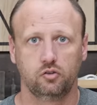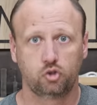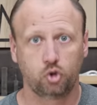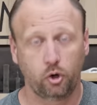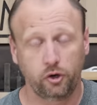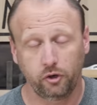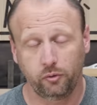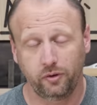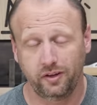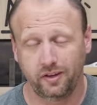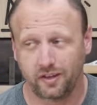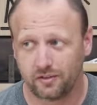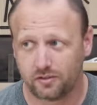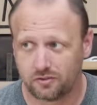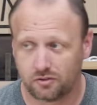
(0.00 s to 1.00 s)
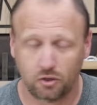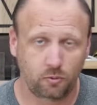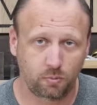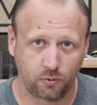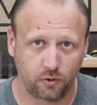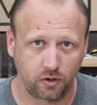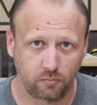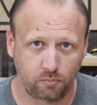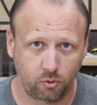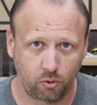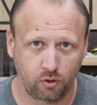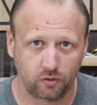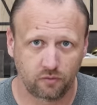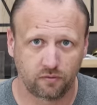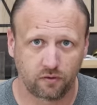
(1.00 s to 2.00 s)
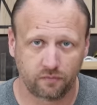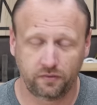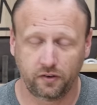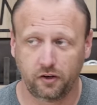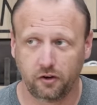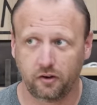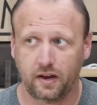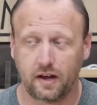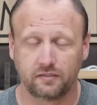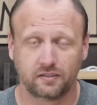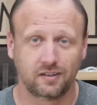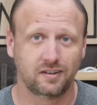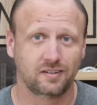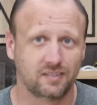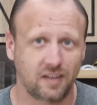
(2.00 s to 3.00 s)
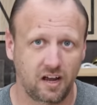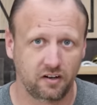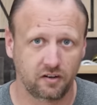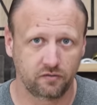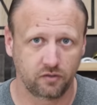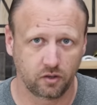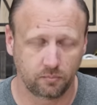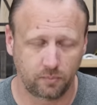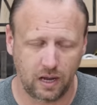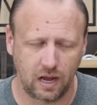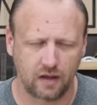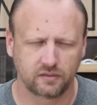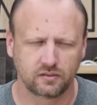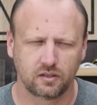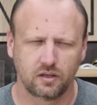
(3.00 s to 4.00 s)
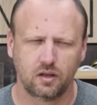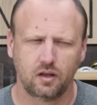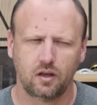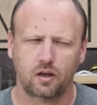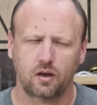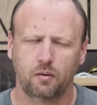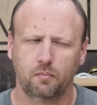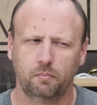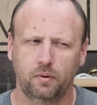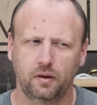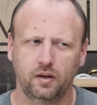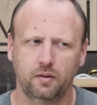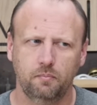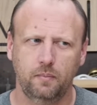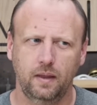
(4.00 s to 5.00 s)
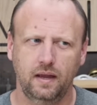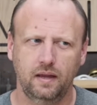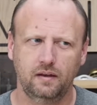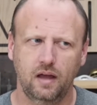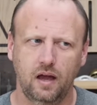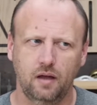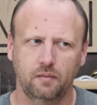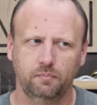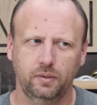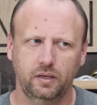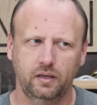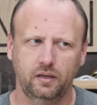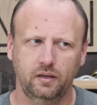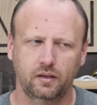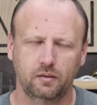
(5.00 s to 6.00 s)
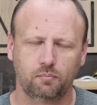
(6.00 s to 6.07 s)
Joinery is super important for figuring out the design of your box, but it may not be